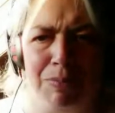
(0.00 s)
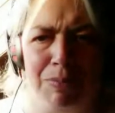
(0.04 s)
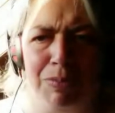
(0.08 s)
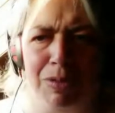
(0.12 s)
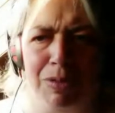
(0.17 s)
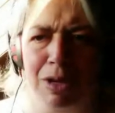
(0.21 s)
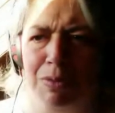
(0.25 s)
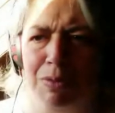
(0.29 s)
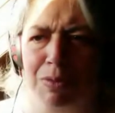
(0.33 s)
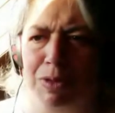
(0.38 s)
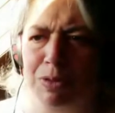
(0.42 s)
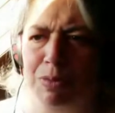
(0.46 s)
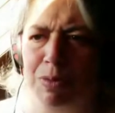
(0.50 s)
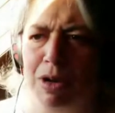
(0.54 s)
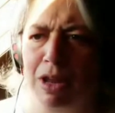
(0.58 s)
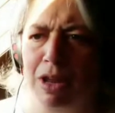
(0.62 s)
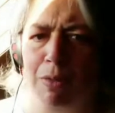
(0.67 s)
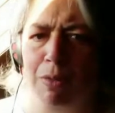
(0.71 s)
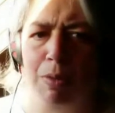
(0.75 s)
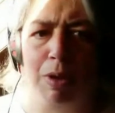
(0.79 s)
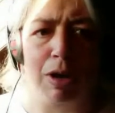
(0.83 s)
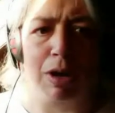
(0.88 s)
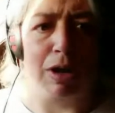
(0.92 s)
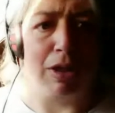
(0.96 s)
there was one
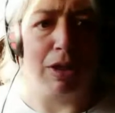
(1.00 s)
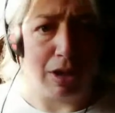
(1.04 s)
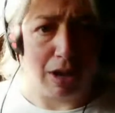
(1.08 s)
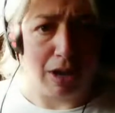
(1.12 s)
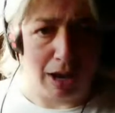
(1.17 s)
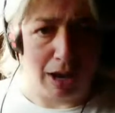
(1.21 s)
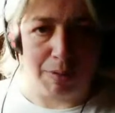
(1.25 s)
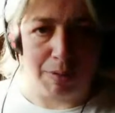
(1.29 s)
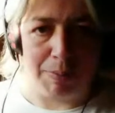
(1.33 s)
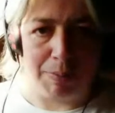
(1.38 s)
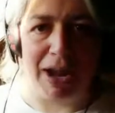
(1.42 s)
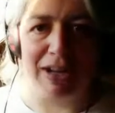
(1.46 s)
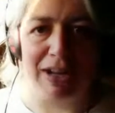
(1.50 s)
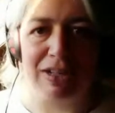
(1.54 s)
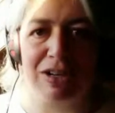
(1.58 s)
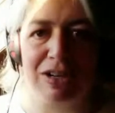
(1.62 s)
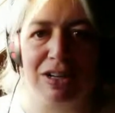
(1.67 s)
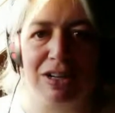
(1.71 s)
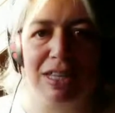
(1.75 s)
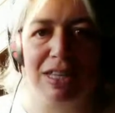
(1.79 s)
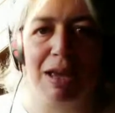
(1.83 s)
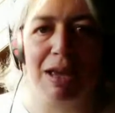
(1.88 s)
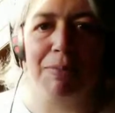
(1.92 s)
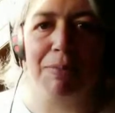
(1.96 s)
other one, the
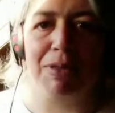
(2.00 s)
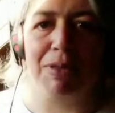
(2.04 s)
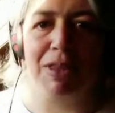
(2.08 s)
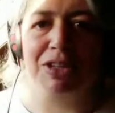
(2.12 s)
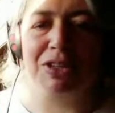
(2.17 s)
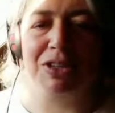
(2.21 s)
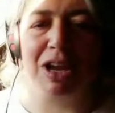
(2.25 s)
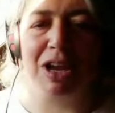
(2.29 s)
chiropractor example that you